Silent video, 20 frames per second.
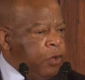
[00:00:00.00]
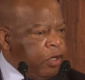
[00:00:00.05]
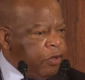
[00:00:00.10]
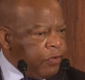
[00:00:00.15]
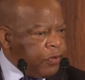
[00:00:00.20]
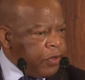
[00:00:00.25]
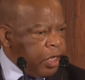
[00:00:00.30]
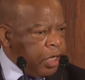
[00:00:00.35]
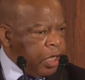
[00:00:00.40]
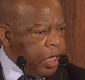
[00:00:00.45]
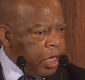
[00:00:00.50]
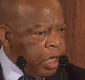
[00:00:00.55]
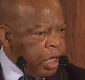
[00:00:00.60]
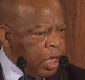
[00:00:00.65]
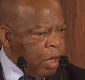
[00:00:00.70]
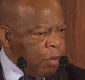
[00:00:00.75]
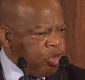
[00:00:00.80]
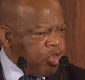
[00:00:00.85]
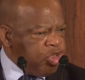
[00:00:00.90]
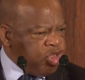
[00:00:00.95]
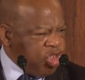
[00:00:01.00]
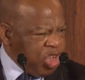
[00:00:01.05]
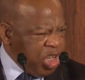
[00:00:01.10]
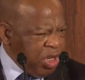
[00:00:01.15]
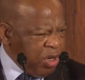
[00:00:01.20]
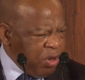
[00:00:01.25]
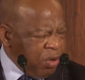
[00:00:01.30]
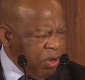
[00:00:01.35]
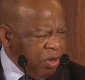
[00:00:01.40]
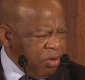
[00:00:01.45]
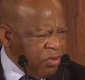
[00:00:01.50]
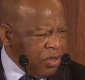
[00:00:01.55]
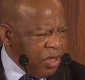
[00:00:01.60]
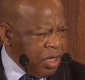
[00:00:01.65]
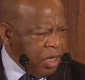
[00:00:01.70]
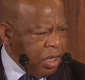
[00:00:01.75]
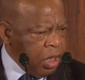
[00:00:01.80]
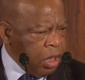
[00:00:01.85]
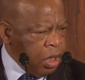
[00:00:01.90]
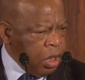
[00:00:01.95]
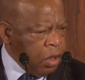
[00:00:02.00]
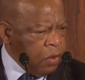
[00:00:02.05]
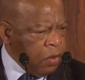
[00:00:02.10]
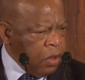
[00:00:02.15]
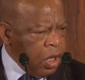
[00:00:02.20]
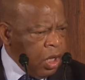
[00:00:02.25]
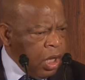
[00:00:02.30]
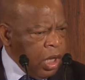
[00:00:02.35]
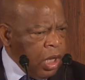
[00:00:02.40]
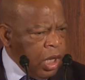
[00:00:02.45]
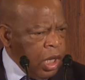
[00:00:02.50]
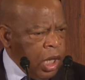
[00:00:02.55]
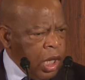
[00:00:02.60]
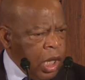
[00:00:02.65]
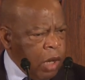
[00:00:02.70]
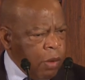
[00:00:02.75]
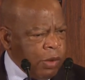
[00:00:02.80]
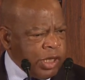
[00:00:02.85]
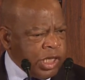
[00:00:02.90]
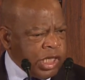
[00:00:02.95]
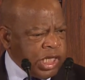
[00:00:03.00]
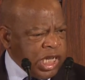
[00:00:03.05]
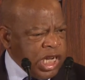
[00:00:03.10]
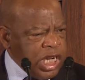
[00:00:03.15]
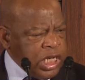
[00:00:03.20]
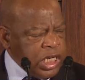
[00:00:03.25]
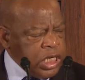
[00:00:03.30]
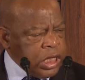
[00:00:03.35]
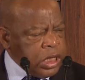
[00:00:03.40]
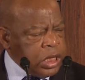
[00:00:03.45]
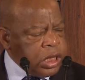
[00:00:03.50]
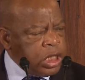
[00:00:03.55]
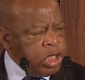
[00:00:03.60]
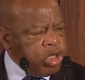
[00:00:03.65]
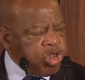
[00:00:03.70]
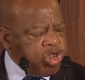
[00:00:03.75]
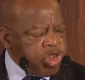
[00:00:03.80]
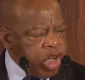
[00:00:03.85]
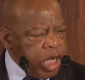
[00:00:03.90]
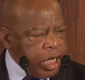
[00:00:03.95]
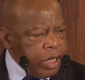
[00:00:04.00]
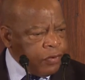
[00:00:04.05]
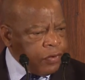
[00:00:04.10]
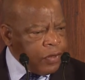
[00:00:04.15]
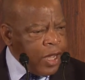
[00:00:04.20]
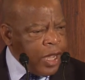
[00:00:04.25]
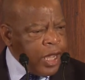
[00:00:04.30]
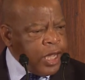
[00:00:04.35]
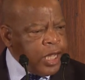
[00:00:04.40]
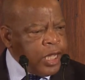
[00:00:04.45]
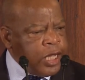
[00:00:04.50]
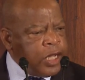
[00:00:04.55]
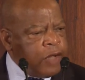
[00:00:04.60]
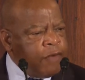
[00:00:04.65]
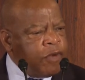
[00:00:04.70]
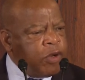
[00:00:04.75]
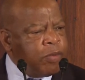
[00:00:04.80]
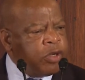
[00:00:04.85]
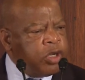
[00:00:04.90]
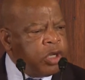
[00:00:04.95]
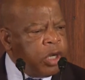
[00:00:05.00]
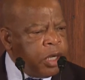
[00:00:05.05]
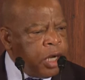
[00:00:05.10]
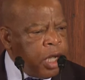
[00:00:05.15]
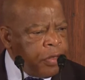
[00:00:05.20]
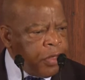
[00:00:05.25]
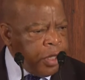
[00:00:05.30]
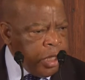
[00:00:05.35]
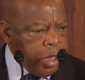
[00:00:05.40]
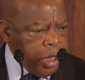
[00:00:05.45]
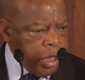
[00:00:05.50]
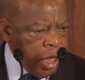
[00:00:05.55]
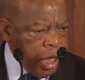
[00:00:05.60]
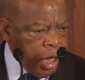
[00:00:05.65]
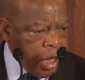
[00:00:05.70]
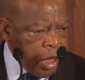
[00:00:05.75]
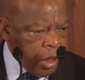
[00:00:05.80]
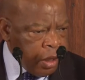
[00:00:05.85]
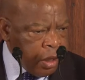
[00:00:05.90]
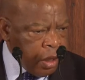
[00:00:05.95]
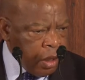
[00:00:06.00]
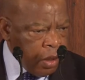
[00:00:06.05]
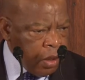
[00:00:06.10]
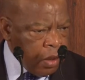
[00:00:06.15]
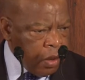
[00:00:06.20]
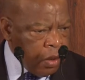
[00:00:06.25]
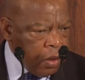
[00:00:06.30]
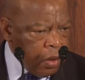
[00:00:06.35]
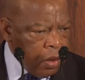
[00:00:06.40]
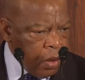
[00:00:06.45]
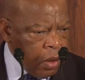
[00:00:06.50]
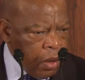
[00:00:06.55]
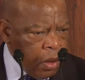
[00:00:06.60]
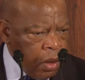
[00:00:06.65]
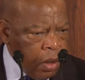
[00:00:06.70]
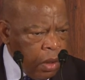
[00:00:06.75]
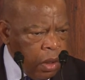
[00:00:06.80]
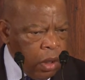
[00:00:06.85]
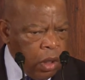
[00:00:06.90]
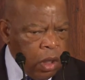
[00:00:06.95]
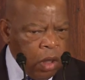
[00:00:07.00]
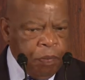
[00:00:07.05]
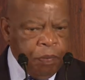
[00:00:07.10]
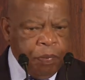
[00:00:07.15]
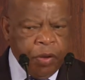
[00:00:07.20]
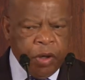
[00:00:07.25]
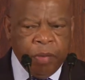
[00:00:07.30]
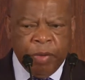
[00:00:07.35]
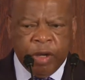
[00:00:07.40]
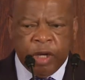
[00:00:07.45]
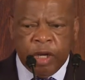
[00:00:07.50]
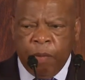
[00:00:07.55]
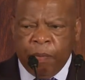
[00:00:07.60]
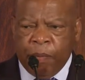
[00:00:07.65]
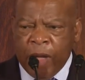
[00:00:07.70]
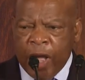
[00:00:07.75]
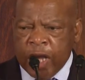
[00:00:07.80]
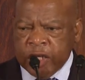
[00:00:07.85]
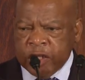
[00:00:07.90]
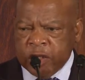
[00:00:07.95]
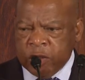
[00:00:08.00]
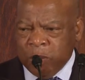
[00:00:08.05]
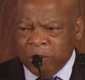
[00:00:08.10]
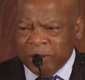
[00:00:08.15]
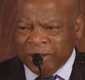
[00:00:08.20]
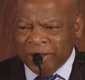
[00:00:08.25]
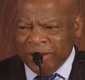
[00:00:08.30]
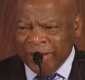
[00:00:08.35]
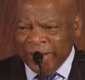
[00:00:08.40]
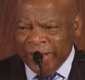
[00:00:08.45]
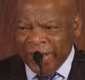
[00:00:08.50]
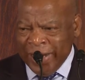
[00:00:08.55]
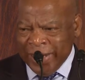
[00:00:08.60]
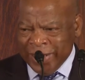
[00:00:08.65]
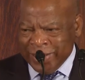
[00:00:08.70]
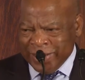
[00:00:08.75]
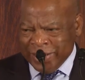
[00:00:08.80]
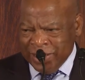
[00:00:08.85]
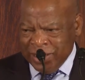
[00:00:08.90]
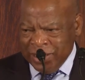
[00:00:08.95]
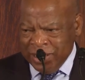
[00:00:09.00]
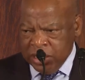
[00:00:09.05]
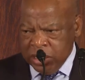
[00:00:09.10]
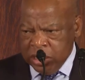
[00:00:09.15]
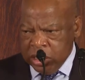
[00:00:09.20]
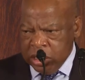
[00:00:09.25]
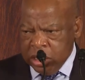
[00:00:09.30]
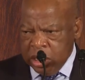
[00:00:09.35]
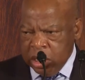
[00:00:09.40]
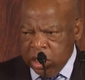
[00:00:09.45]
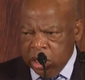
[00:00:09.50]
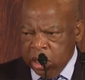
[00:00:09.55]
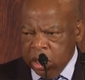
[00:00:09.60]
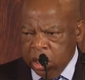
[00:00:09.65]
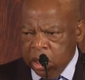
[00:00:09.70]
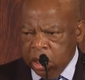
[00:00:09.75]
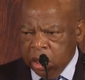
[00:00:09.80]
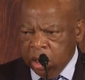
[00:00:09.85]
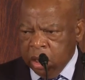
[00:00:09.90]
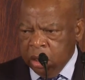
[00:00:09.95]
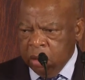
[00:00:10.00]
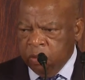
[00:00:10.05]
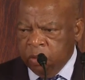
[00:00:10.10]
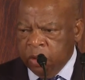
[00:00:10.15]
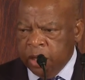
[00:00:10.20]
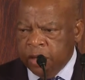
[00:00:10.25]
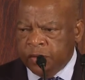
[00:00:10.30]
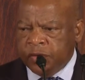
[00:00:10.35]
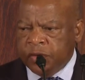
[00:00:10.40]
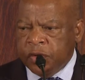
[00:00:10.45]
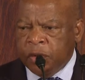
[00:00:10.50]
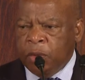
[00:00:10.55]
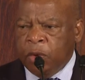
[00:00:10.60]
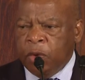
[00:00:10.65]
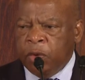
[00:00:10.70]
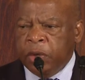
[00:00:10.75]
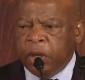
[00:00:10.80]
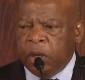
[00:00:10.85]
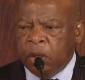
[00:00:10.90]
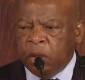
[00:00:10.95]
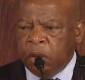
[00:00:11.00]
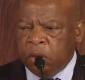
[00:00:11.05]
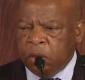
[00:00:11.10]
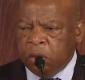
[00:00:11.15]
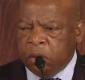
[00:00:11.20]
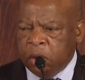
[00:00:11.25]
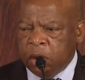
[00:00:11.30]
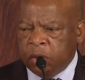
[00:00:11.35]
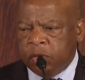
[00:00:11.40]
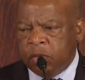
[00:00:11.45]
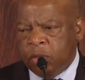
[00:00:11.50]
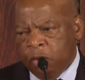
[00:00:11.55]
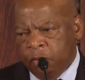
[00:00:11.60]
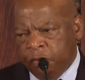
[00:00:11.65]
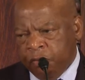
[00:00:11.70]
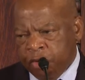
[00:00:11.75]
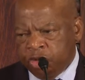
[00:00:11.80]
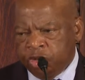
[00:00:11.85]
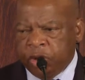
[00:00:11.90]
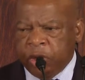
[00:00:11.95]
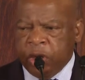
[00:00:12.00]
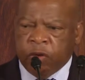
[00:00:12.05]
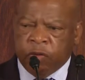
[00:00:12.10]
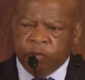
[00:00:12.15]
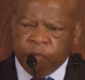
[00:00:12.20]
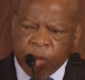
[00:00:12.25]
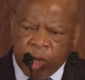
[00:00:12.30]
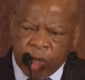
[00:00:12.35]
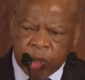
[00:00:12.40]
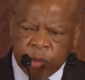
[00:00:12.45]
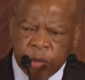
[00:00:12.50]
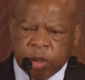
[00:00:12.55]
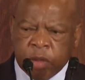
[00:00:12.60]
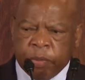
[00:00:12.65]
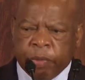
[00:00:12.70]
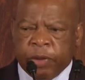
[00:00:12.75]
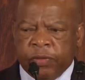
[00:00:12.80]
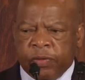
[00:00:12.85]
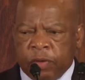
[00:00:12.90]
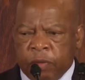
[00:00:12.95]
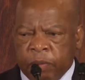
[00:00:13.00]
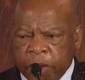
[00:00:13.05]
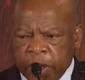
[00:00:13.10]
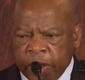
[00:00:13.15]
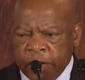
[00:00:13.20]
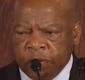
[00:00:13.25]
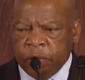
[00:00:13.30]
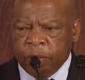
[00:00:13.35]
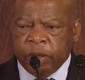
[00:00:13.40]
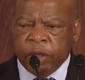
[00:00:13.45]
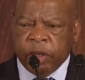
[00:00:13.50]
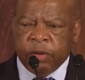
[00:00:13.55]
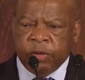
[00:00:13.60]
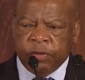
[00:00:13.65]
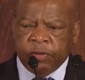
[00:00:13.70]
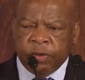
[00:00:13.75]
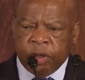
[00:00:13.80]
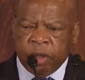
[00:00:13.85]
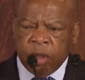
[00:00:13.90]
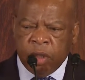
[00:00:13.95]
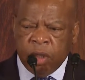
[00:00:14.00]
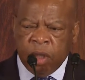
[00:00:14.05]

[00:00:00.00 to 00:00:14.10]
these setting hens. I would cheat on these setting hens. I would take these little chicks and give them to another hen, or put them in a box with a lantern and raise them on their own, get some more fresh eggs, mark them with a pencil, place them under the setting